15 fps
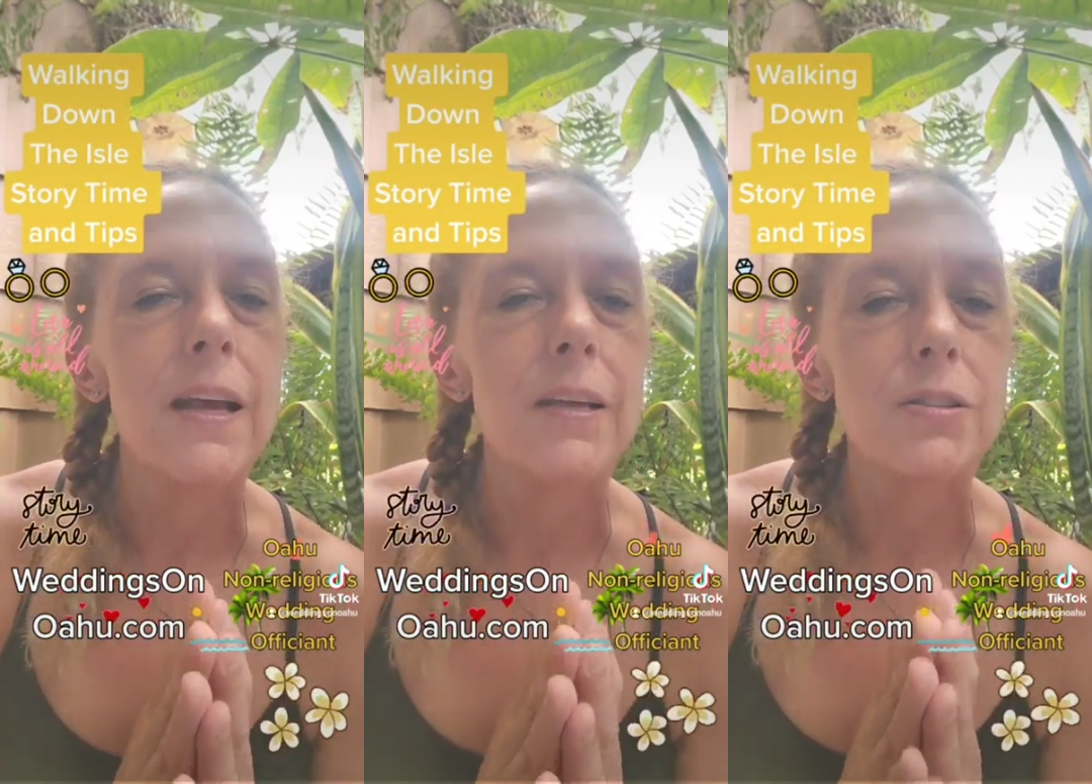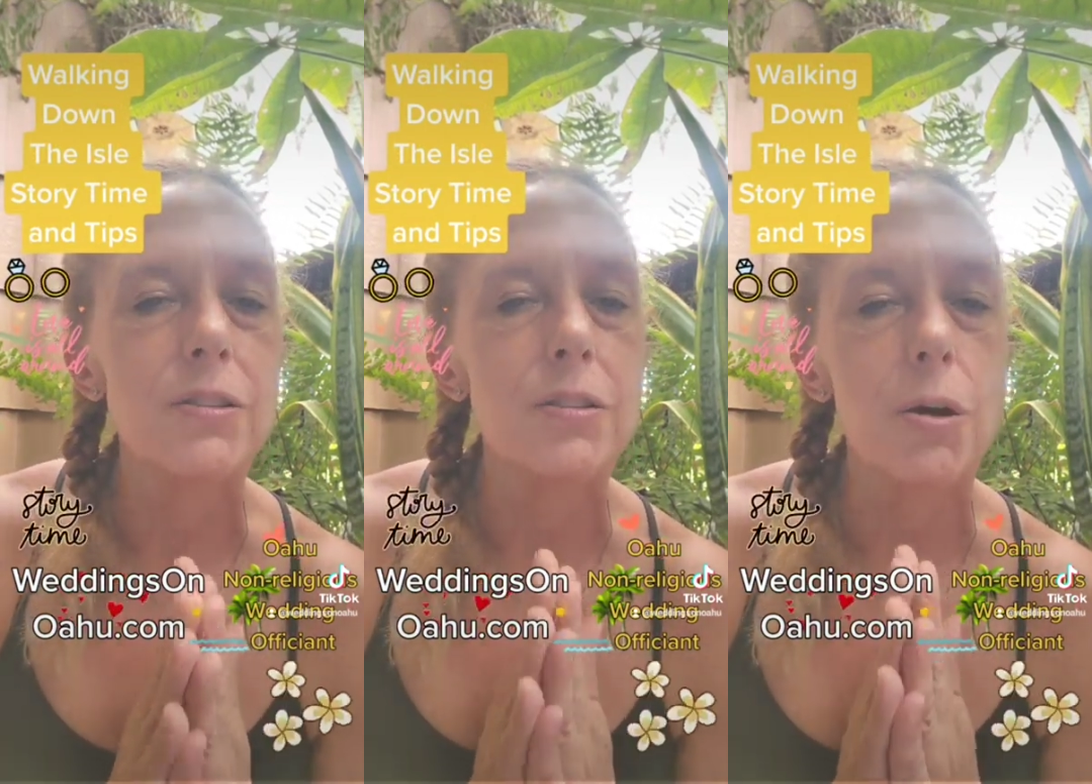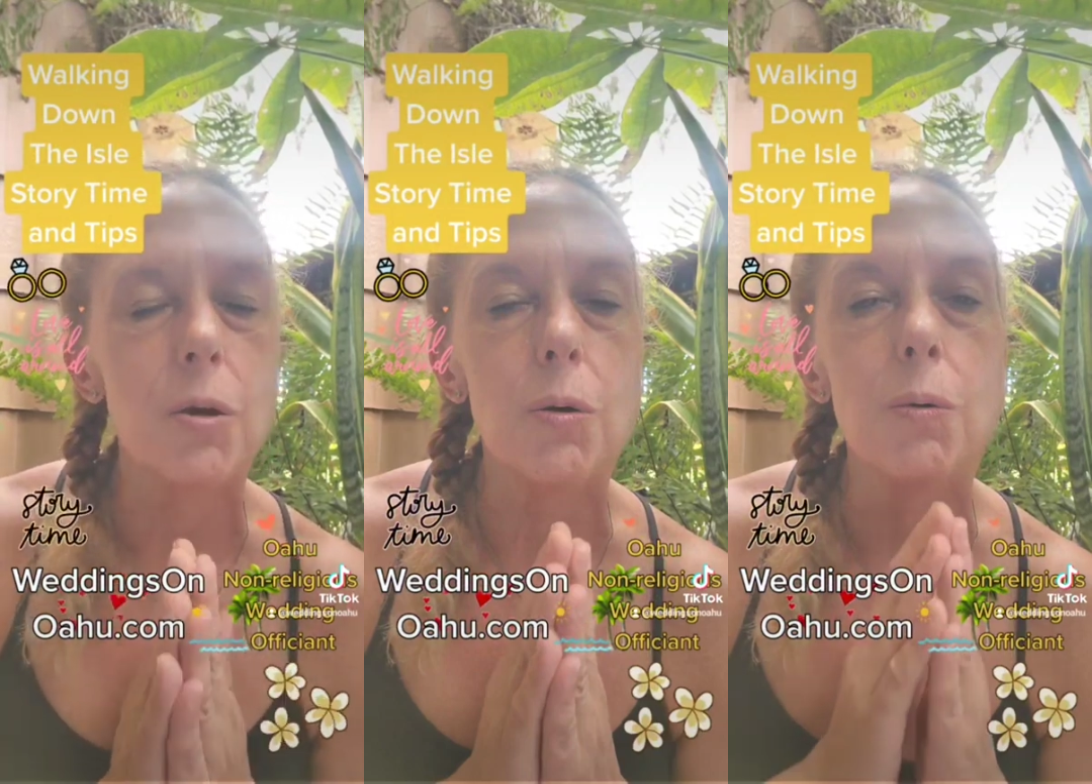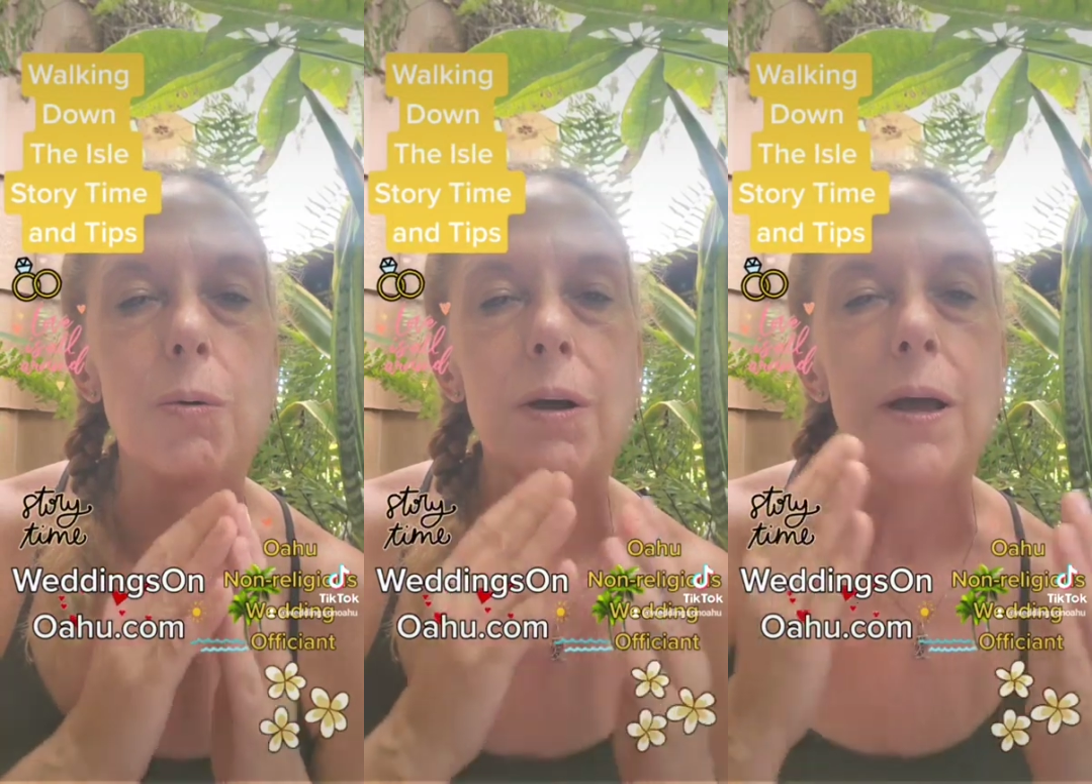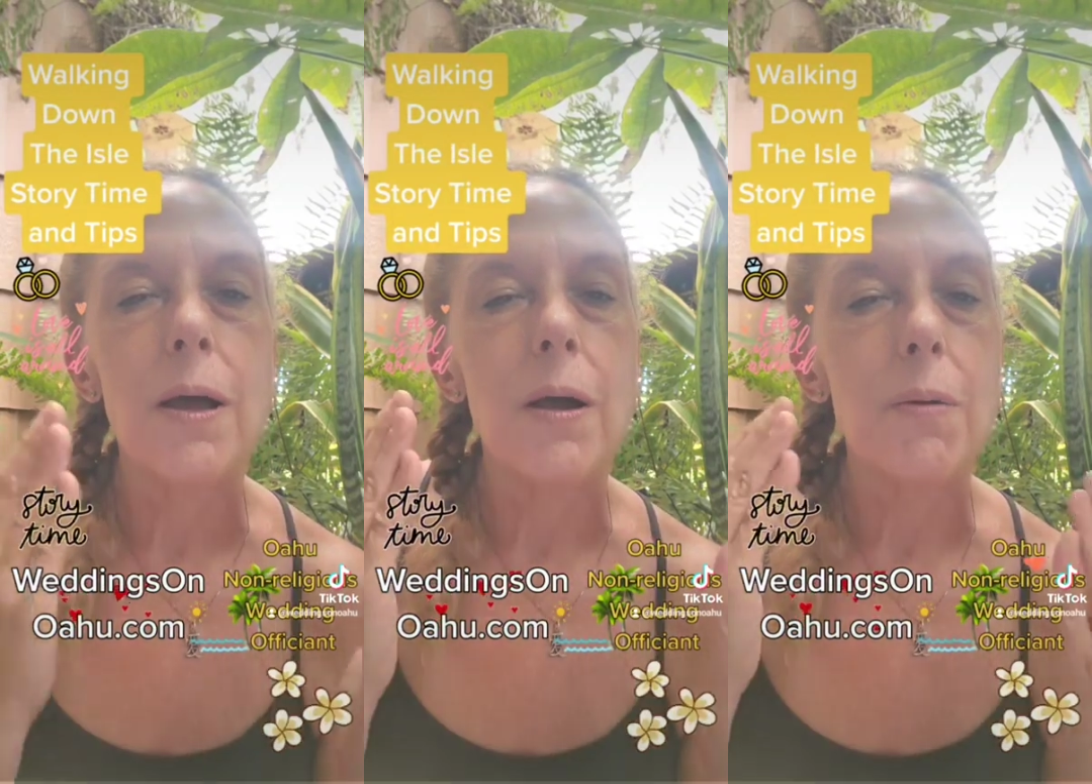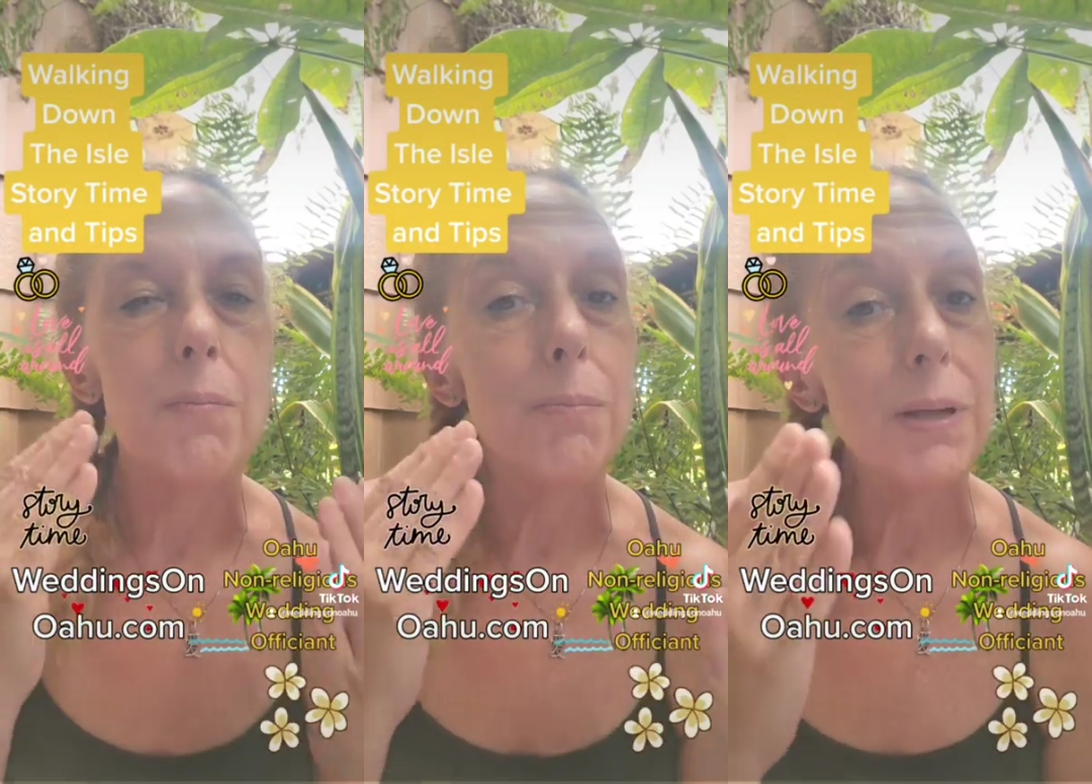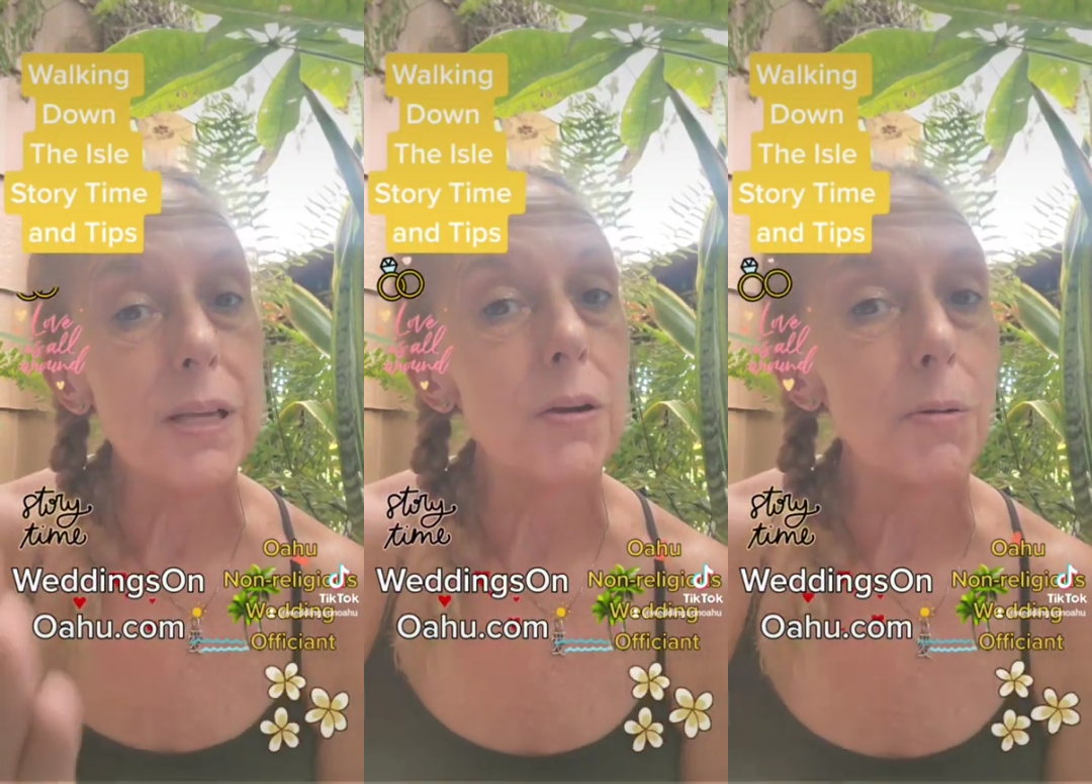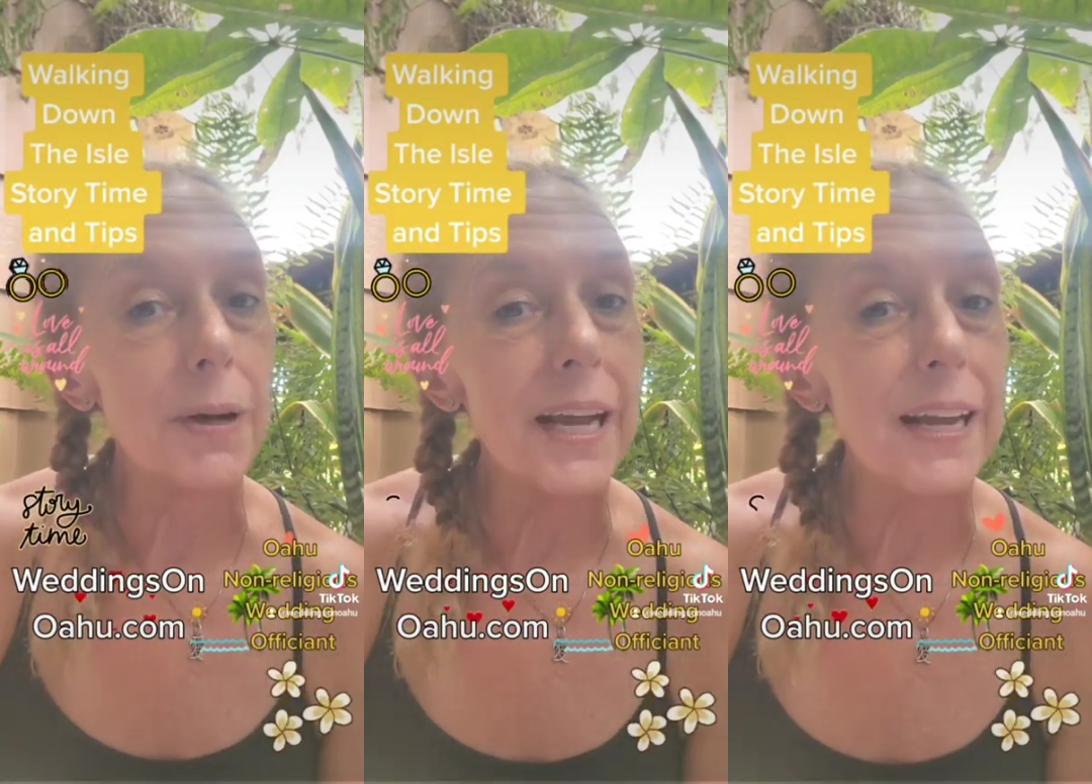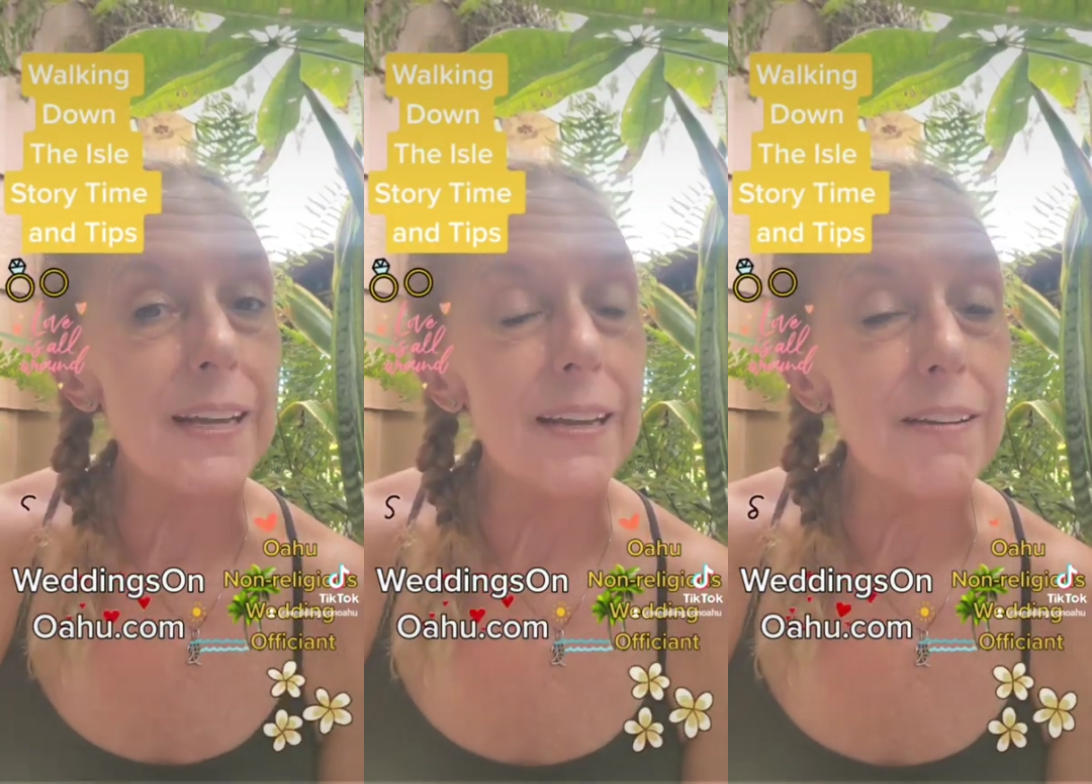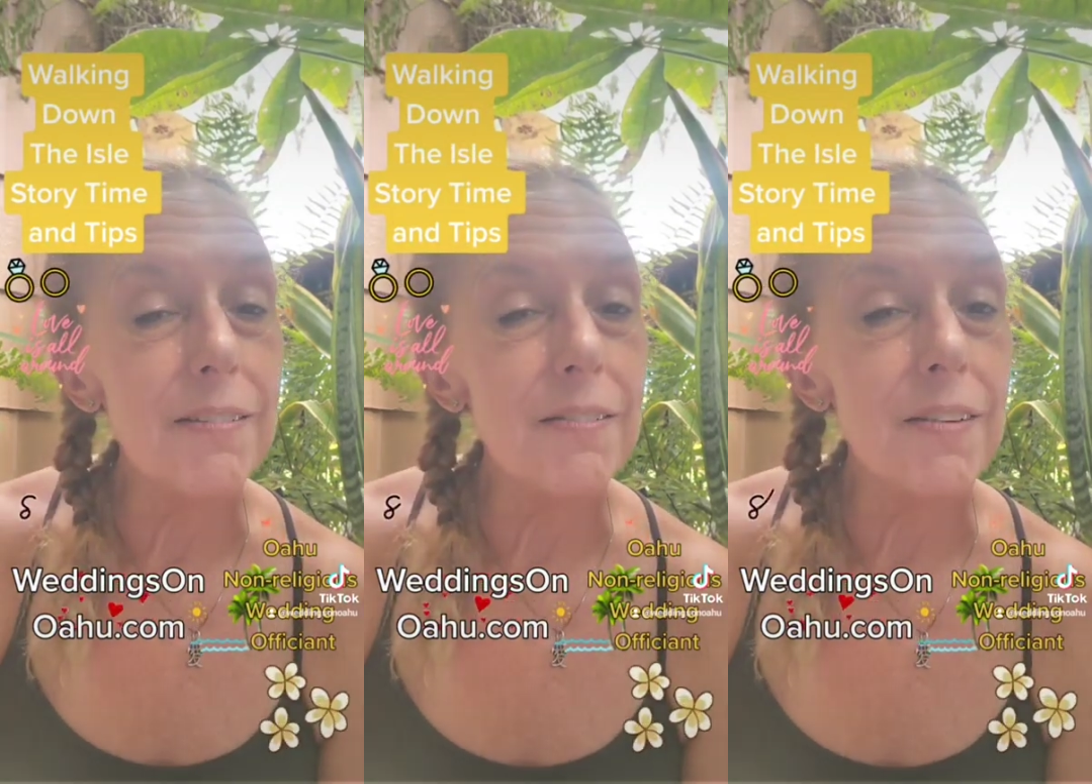So be
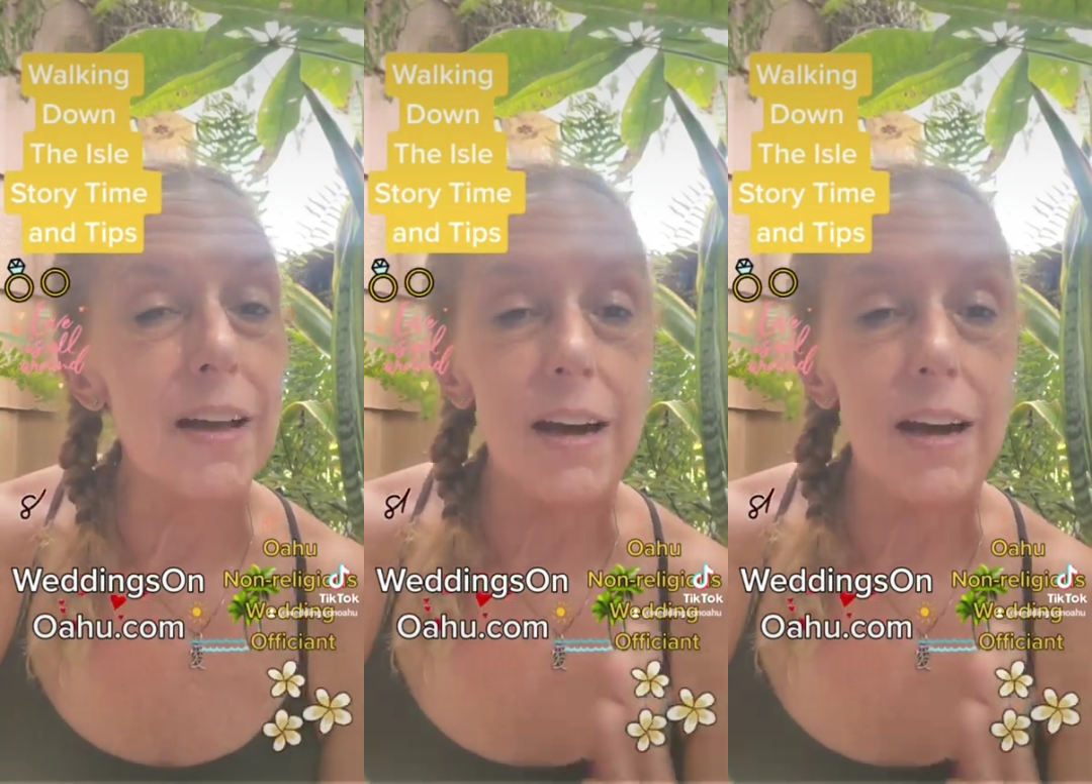creative,